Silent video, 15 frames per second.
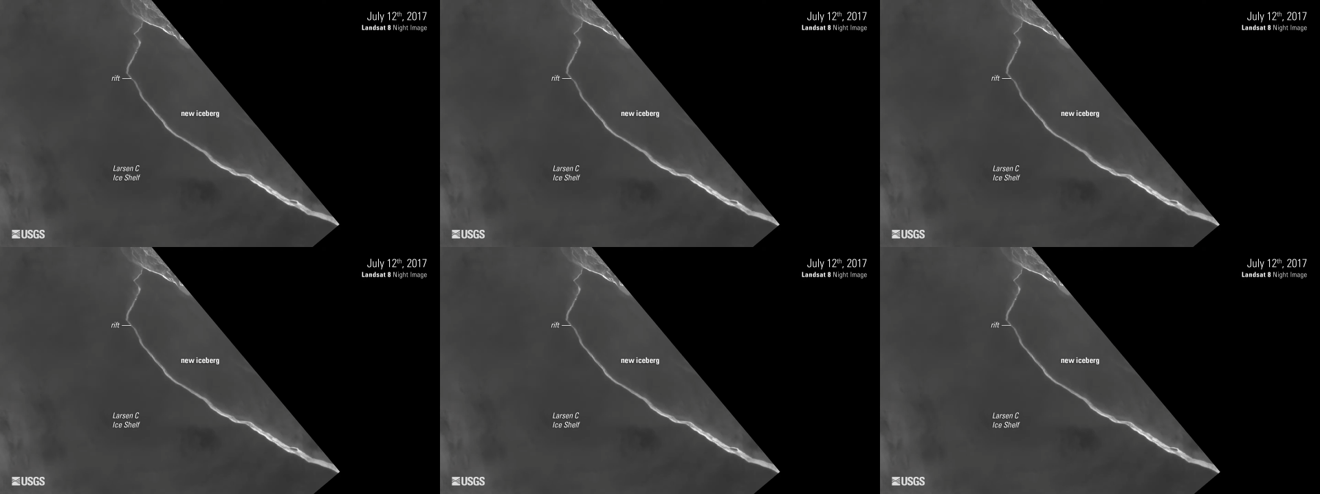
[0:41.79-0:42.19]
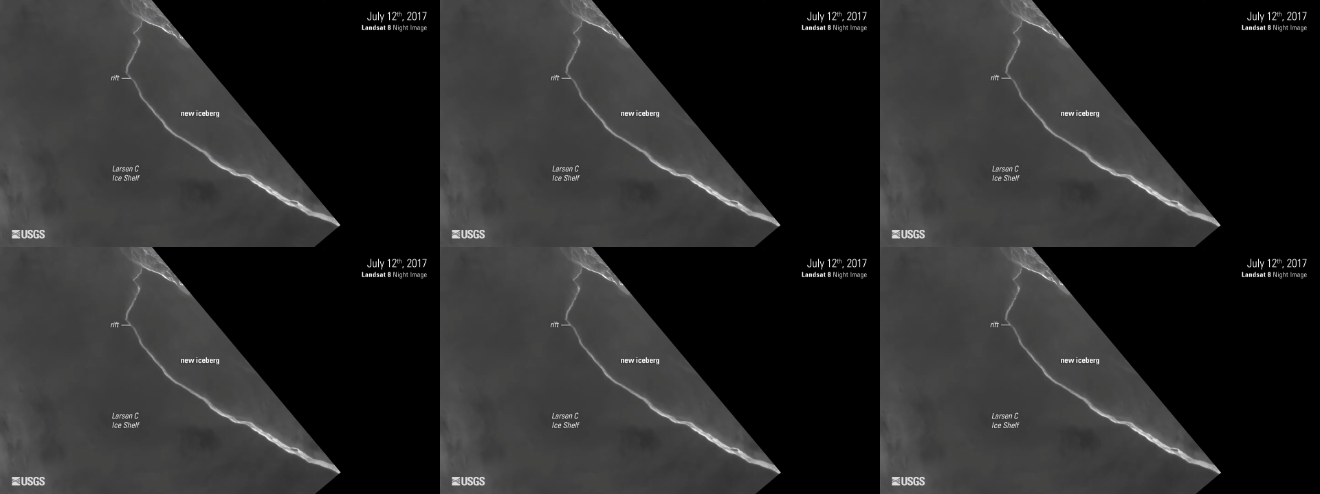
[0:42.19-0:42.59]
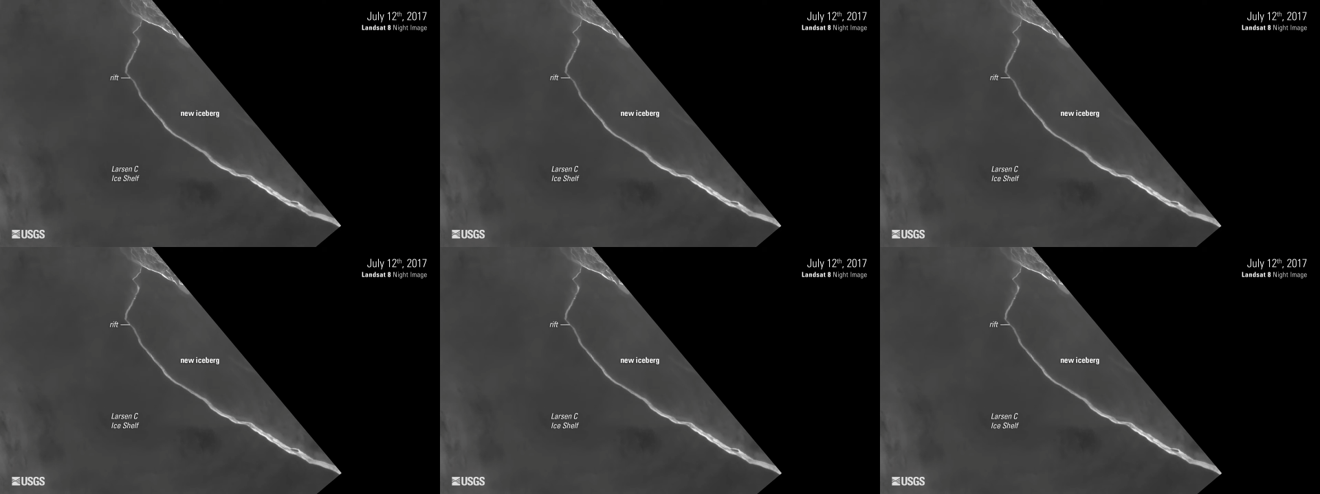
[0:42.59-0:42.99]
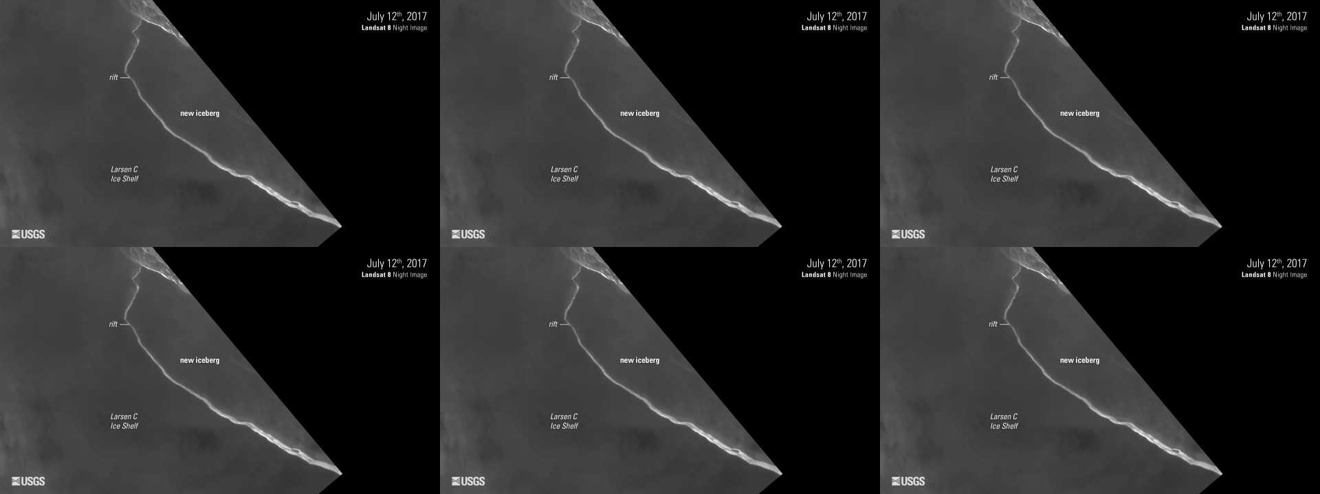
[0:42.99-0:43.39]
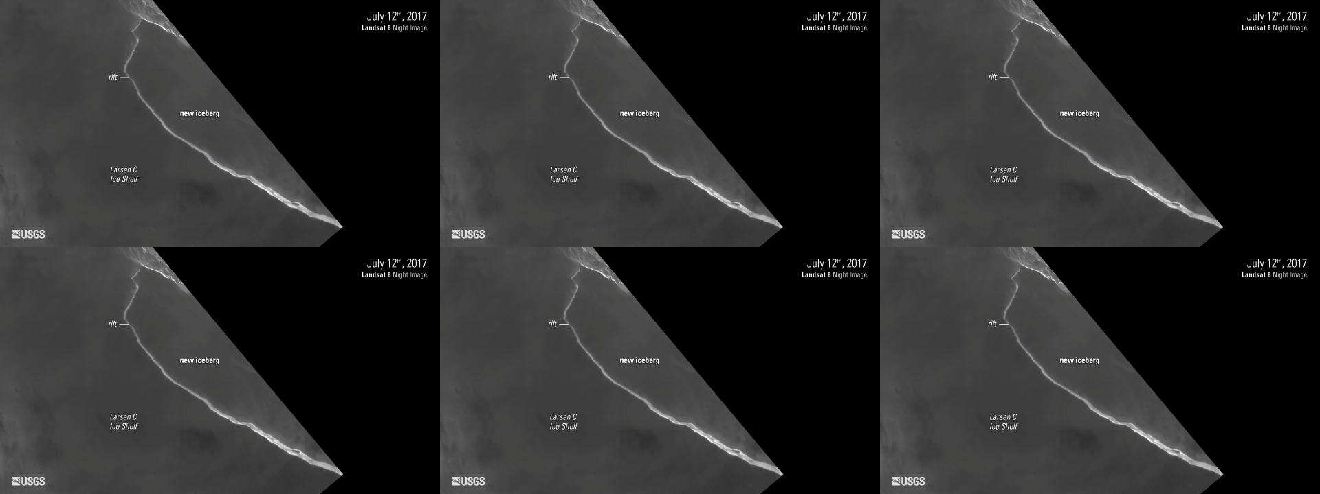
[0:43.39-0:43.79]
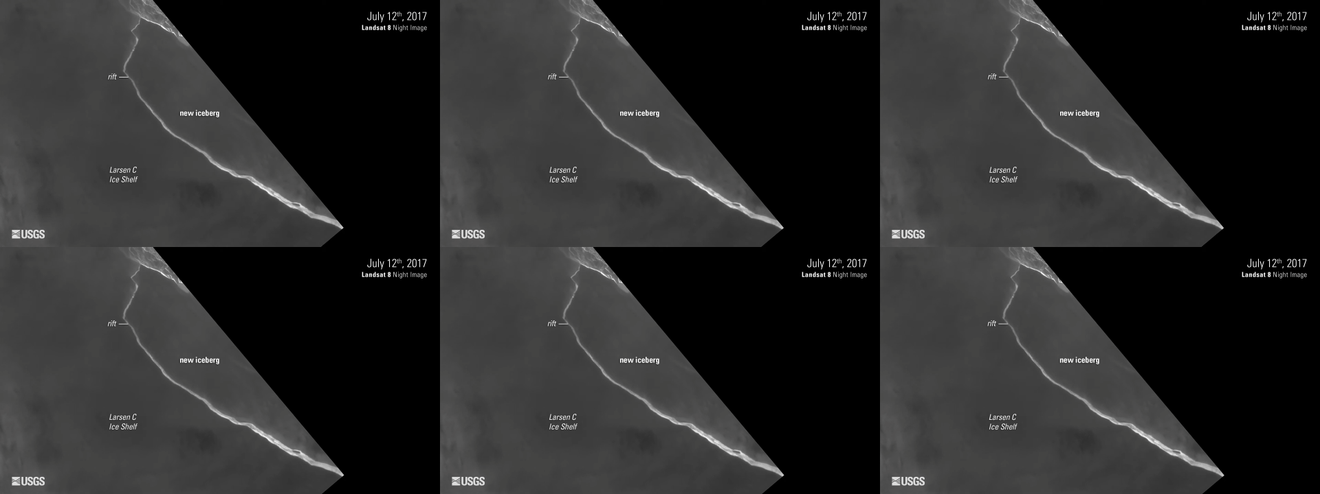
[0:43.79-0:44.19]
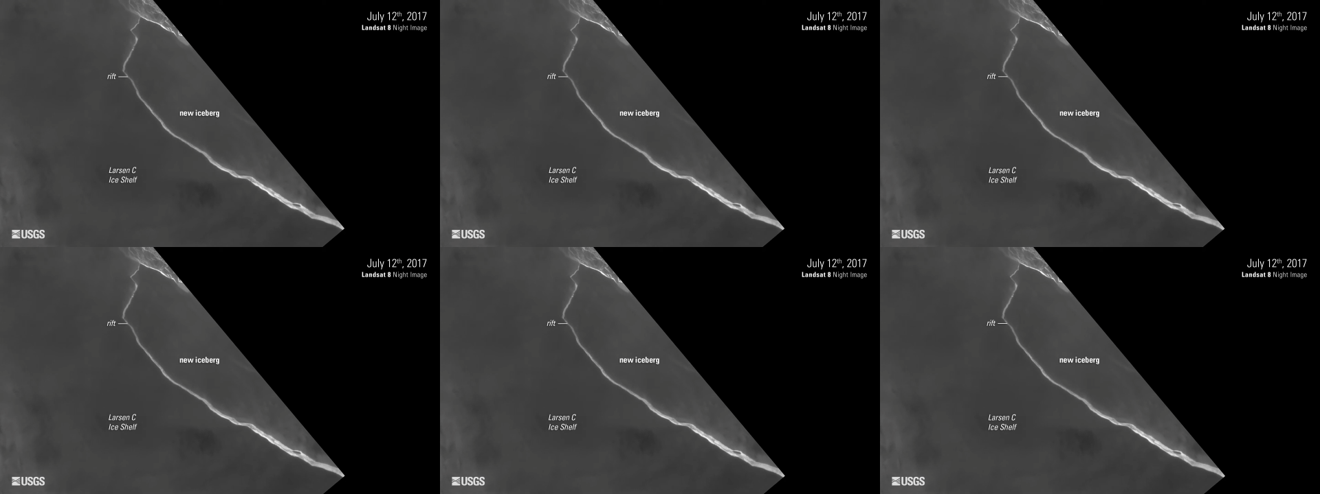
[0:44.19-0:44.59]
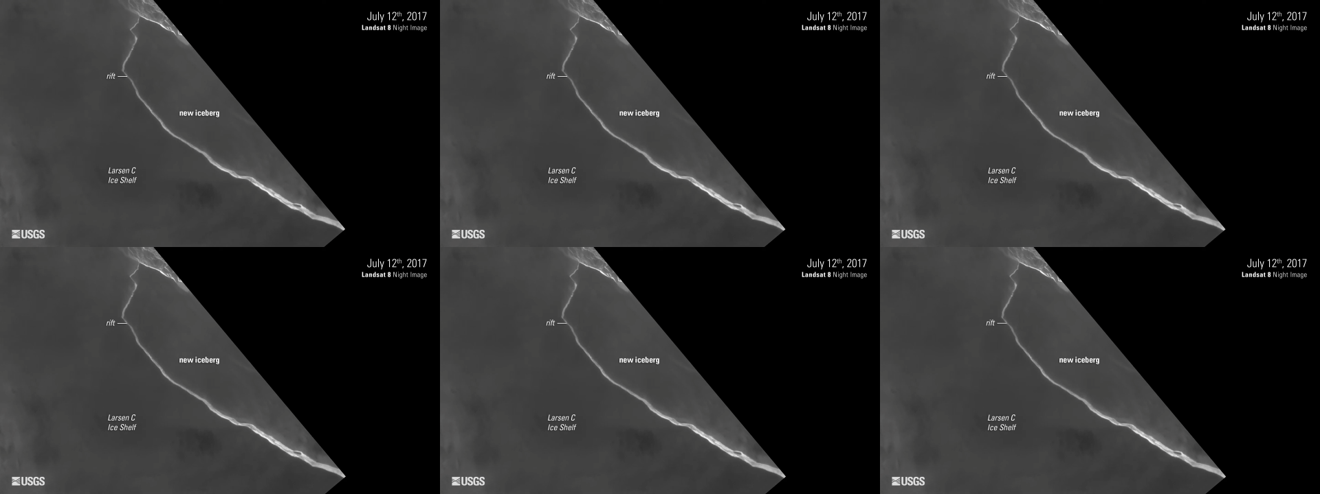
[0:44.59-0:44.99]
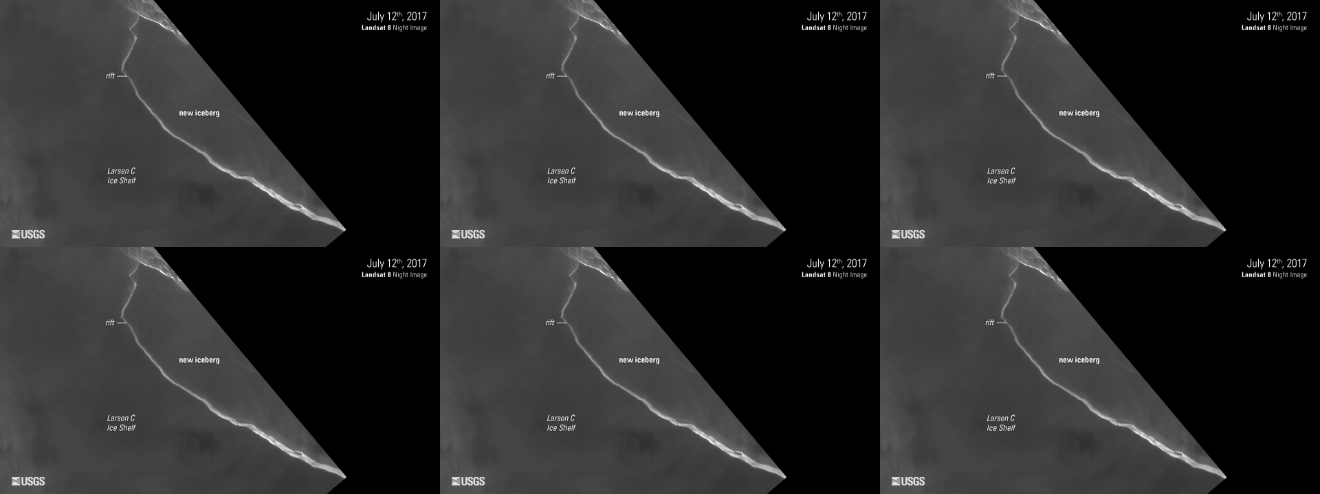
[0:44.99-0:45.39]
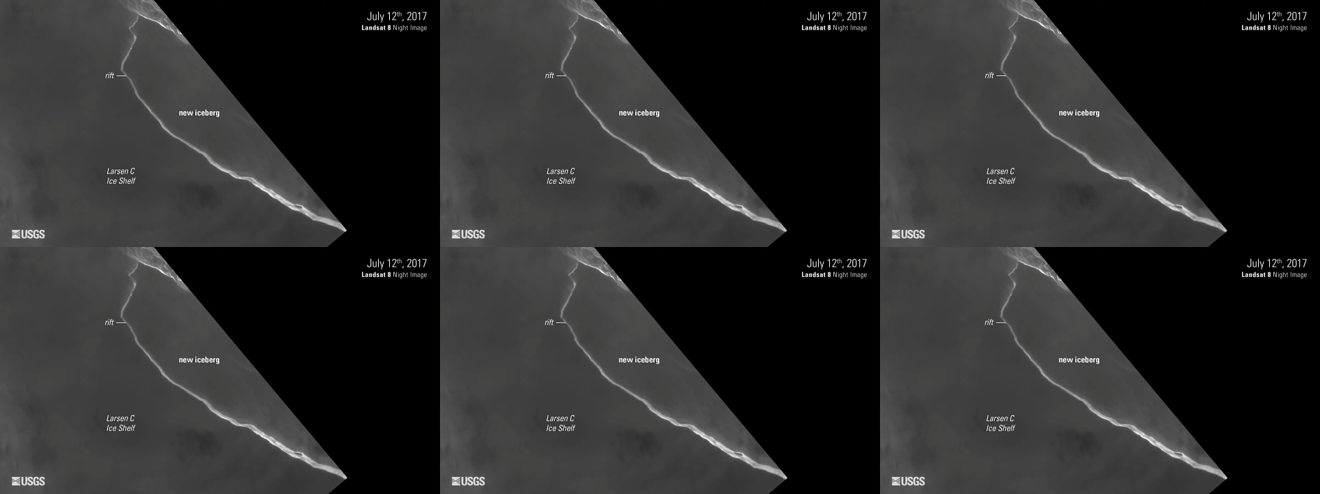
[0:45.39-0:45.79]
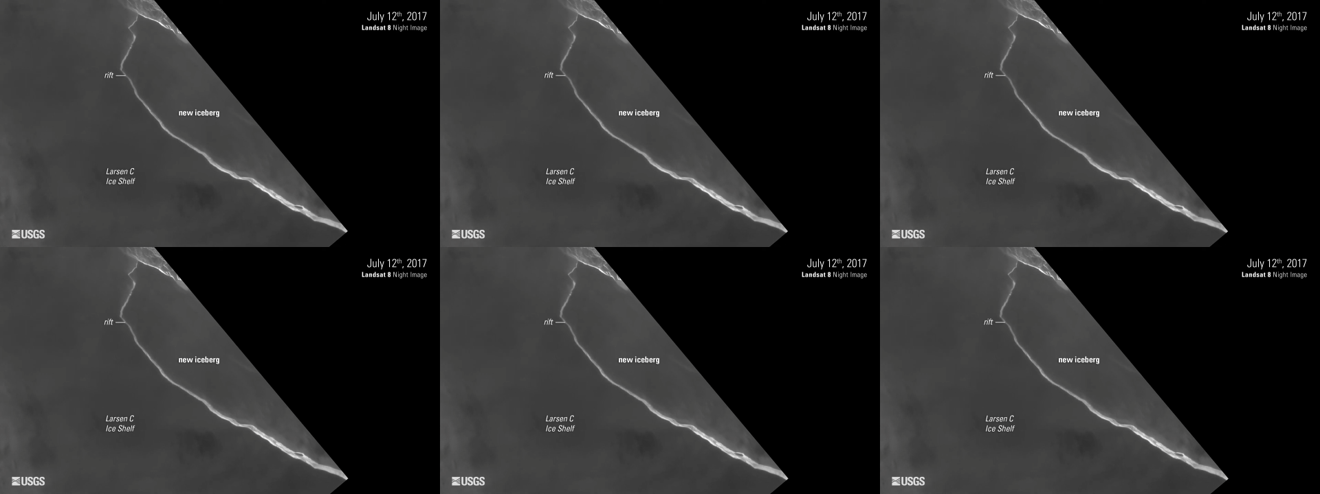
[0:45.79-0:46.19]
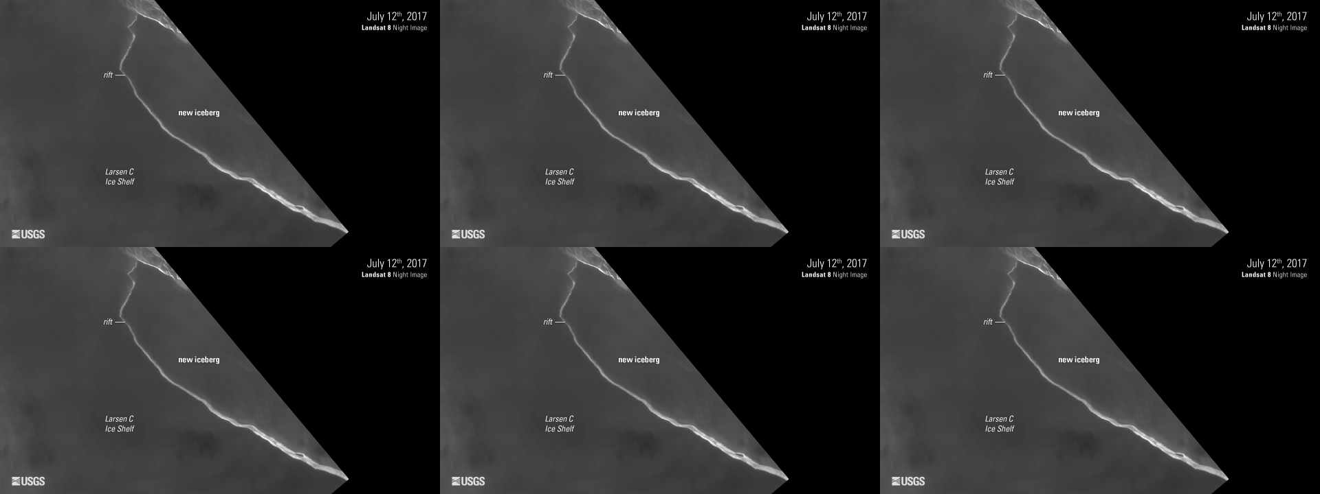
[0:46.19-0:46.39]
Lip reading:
(no speaker visible)